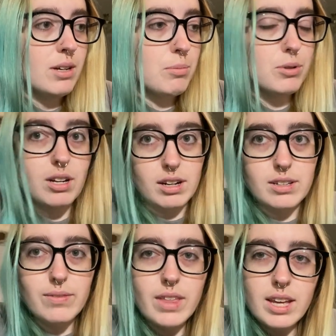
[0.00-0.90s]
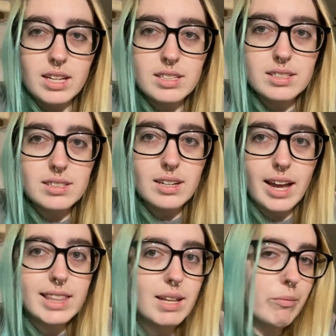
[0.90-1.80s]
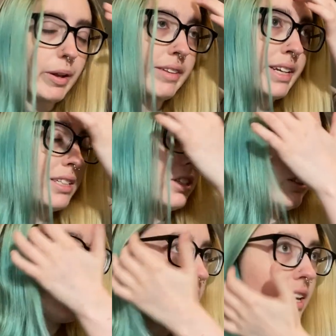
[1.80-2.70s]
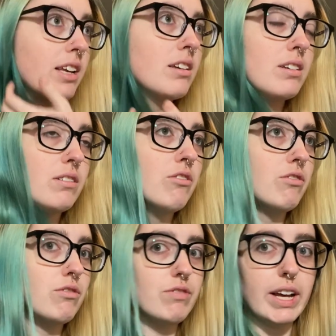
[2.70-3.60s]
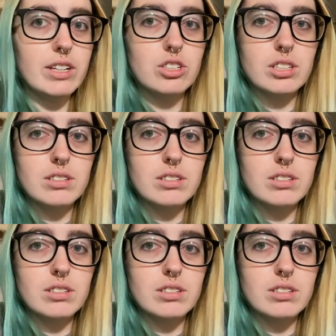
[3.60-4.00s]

productive things and then one day to just like veg